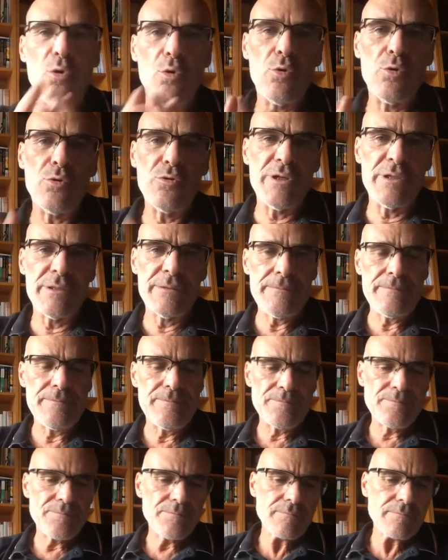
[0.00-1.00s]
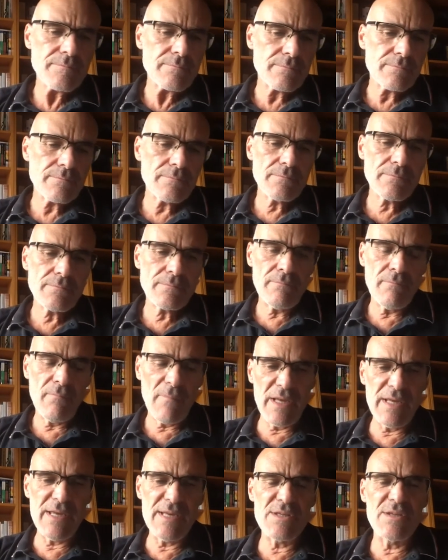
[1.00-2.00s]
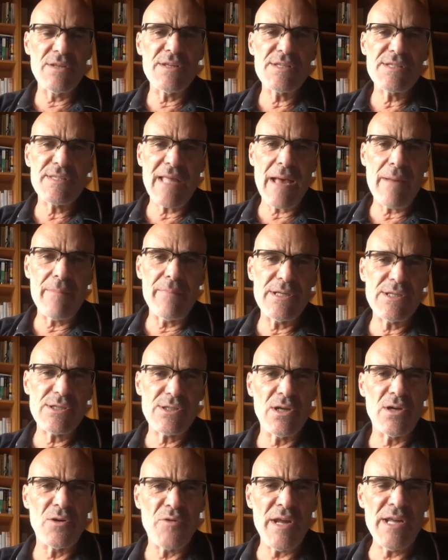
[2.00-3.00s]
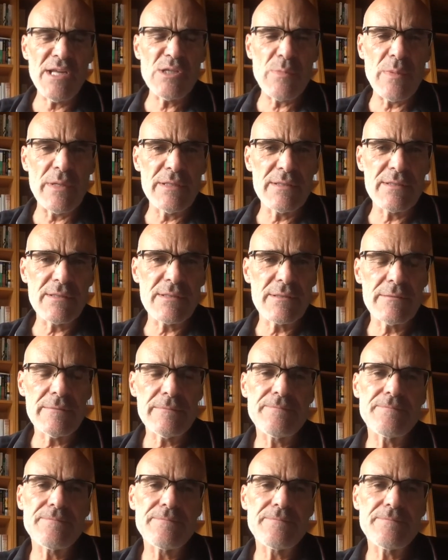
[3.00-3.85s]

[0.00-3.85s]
order is an established arrangement